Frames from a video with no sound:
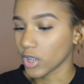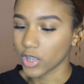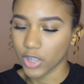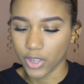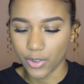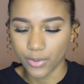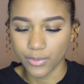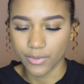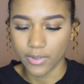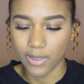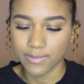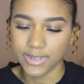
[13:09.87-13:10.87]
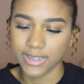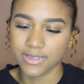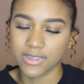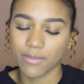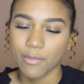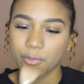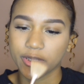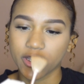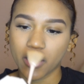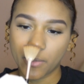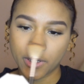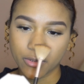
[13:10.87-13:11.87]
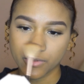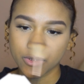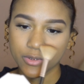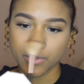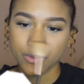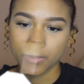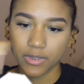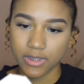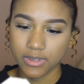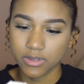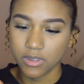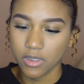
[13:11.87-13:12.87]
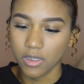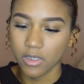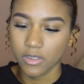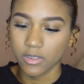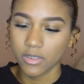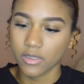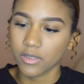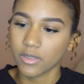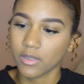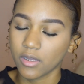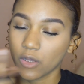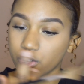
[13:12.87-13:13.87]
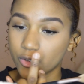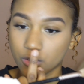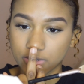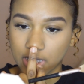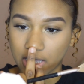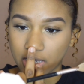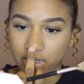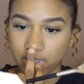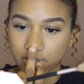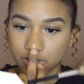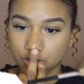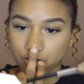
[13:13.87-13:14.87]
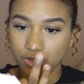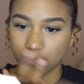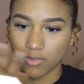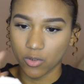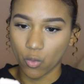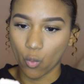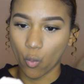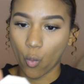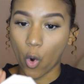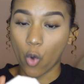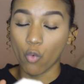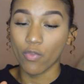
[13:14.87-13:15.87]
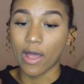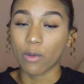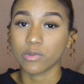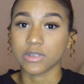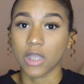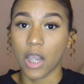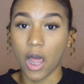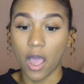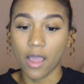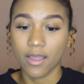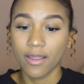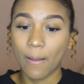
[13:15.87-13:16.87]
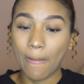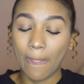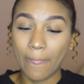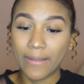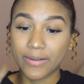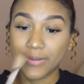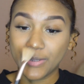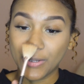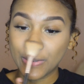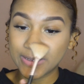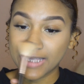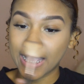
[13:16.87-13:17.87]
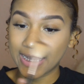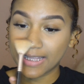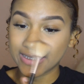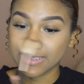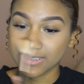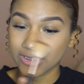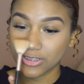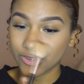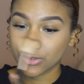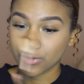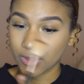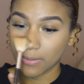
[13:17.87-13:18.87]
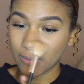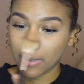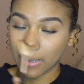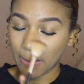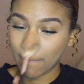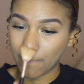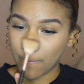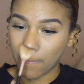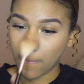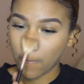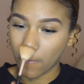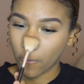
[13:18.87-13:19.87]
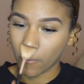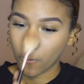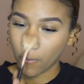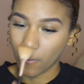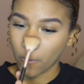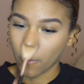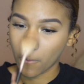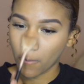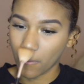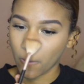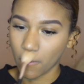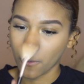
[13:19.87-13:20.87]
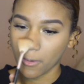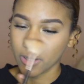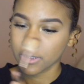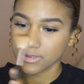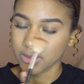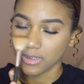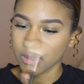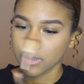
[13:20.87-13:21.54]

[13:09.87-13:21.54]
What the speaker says: Cute. I'm taking some and putting it on my nose too, because nose highlight is extremely, whoa, that was a lot. Nose highlight is extremely important.